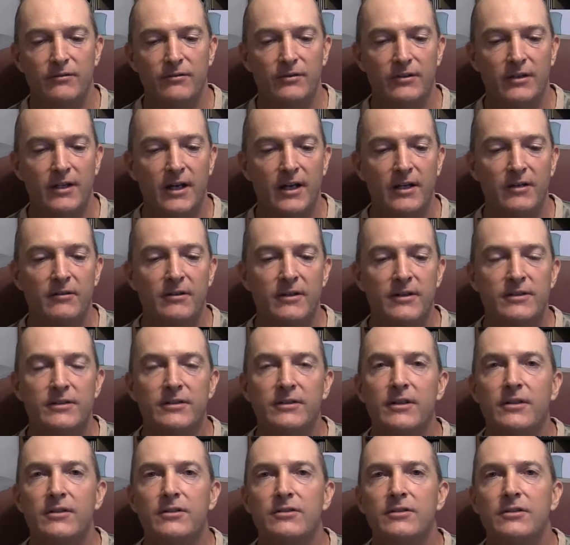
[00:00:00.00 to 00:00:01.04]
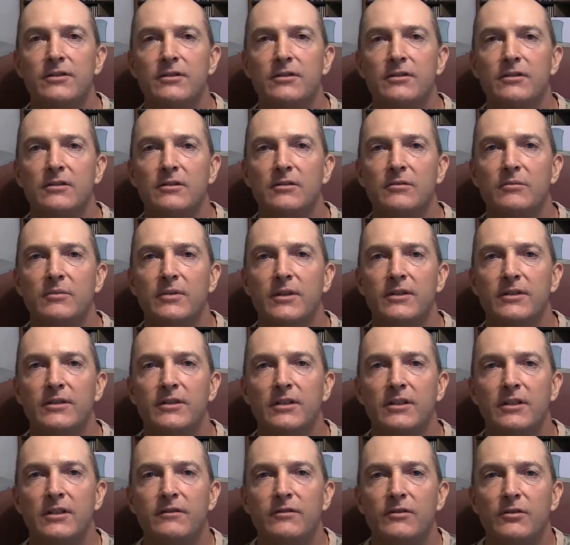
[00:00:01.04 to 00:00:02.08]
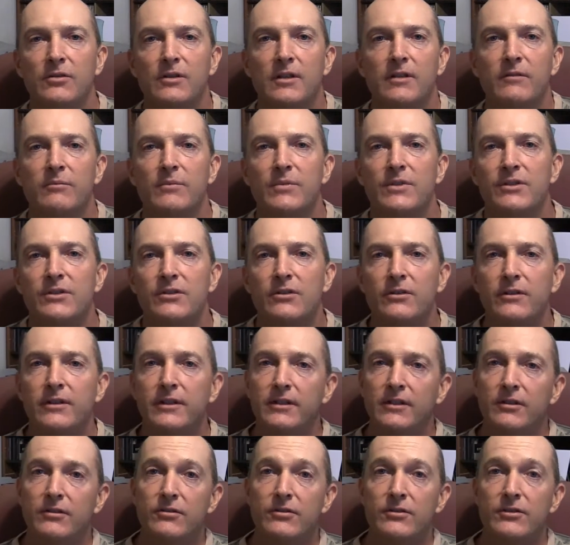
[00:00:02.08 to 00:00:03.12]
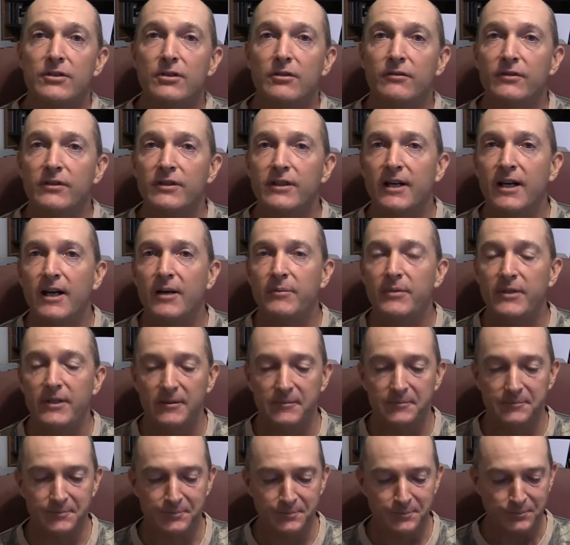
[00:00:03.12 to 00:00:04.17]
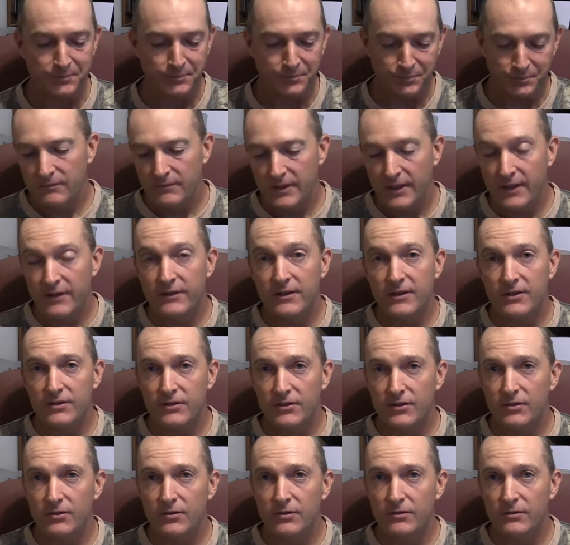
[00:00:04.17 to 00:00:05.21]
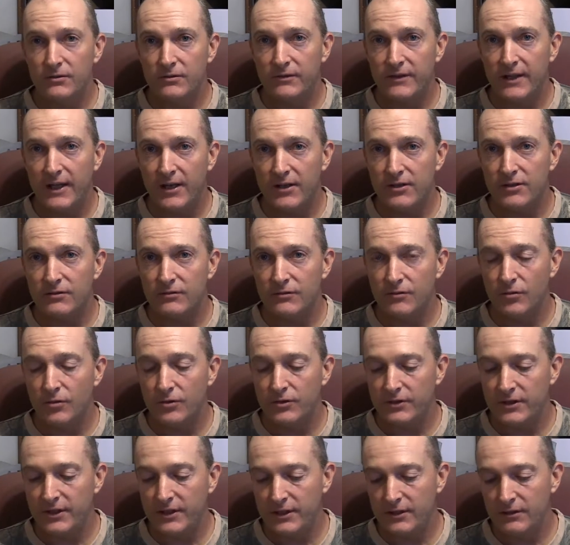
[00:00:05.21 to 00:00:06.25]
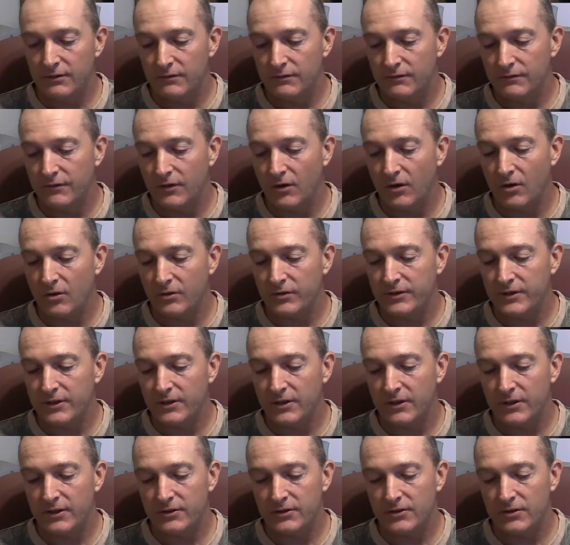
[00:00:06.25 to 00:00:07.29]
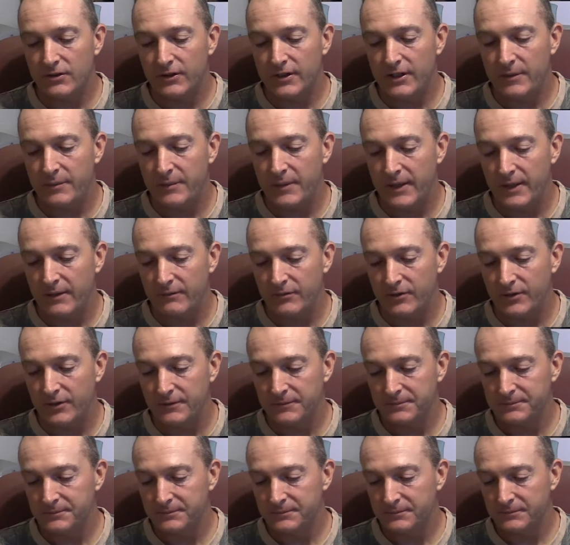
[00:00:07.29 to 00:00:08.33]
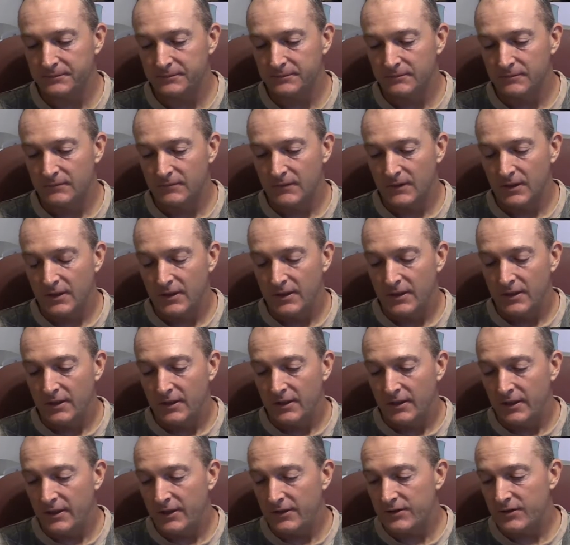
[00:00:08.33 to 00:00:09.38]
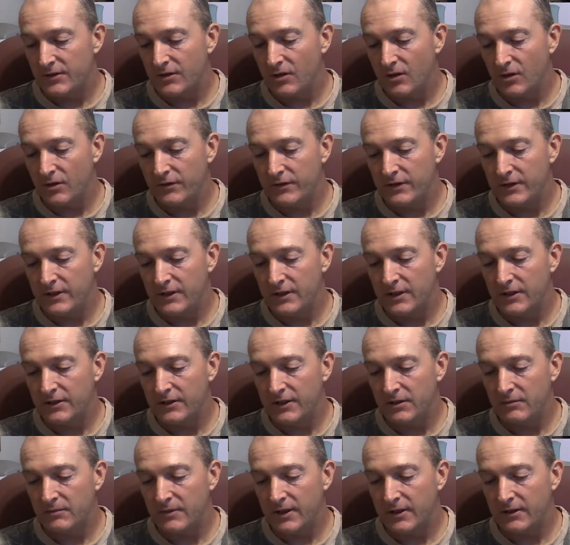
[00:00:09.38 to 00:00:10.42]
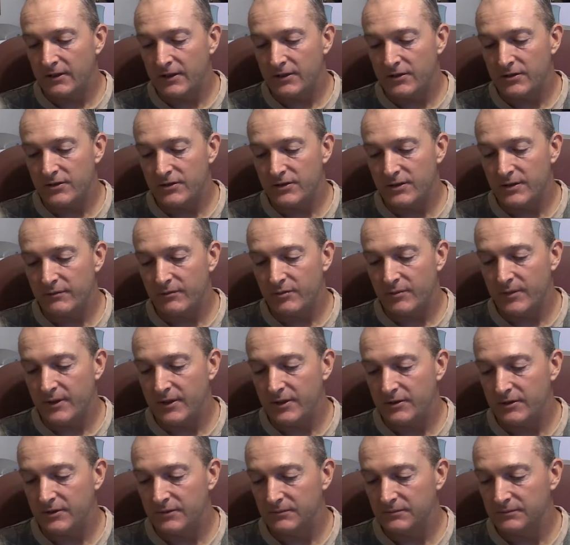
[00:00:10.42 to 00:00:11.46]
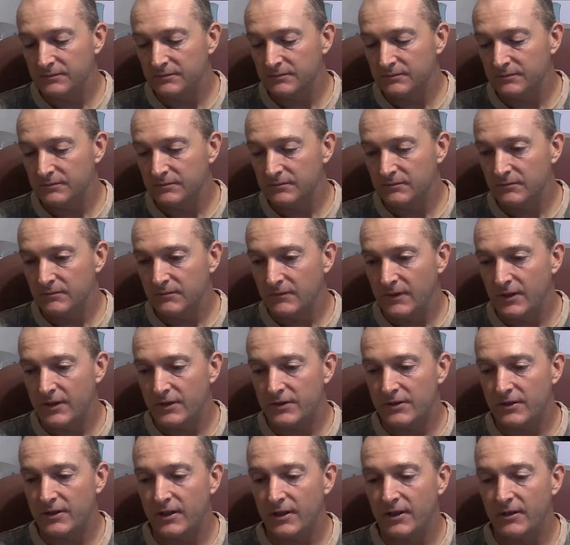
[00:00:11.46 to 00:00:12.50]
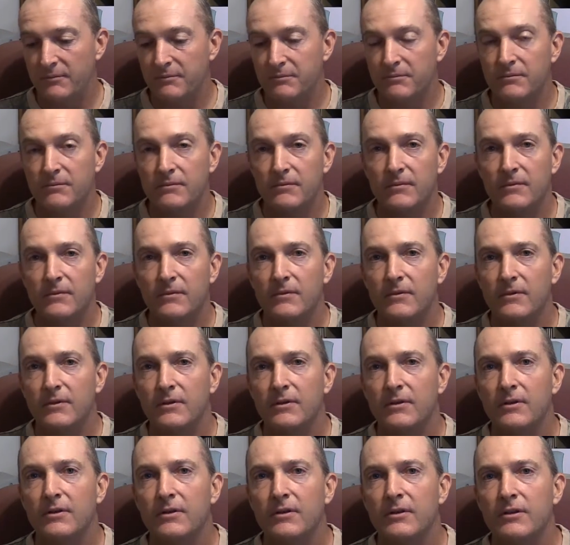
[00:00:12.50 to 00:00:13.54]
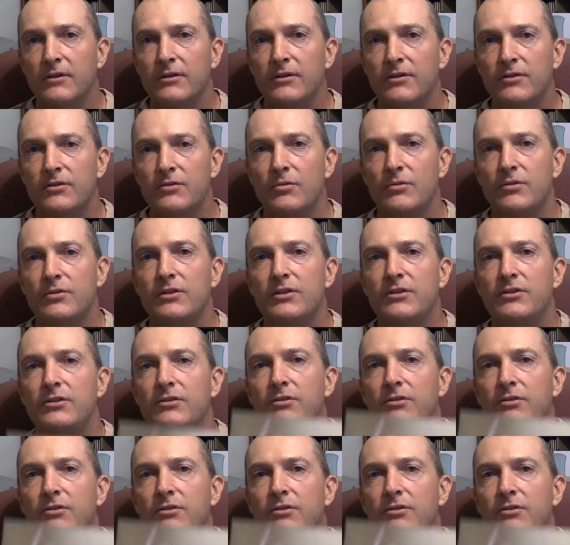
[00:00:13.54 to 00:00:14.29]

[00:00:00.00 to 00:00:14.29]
non-residents, but if you live in Missouri, get yourself a copy. In this 2014 fall deer and turkey pamphlet, it's called the Hunting Regulations Information. It's the source that you